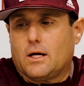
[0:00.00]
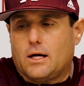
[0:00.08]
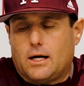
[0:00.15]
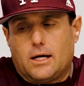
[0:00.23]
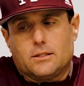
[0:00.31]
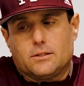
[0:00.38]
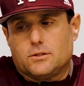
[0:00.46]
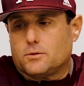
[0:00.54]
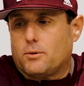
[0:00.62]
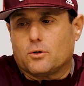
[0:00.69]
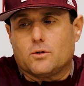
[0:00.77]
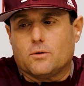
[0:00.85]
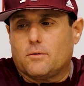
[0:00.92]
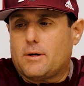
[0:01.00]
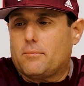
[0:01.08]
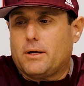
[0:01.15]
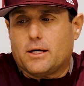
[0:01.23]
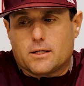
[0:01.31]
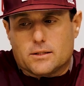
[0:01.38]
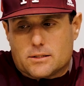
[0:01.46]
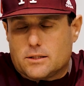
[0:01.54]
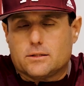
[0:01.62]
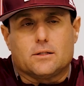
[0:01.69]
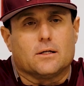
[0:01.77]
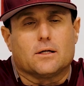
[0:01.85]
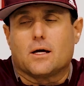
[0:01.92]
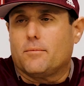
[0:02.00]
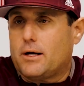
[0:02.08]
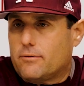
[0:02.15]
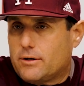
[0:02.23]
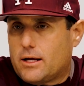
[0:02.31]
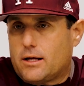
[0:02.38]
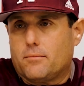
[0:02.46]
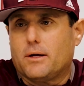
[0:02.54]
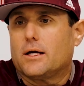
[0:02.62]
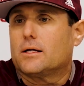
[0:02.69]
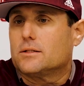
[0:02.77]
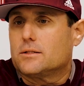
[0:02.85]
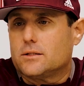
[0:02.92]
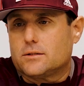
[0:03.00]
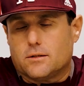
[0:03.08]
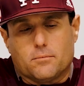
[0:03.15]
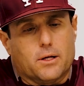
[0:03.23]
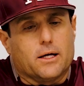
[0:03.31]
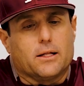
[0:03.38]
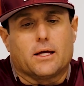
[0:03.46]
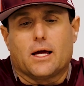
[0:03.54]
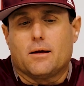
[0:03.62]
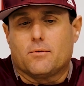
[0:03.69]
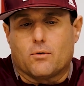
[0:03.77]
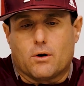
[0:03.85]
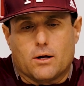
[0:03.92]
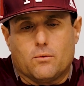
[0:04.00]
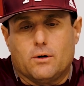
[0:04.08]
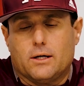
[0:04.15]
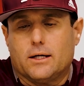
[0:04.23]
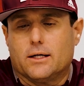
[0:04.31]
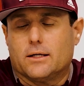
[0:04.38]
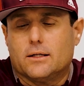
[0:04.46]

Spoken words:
I just spoke to them about being consistent, coming every day and being consistent, playing the game the right way.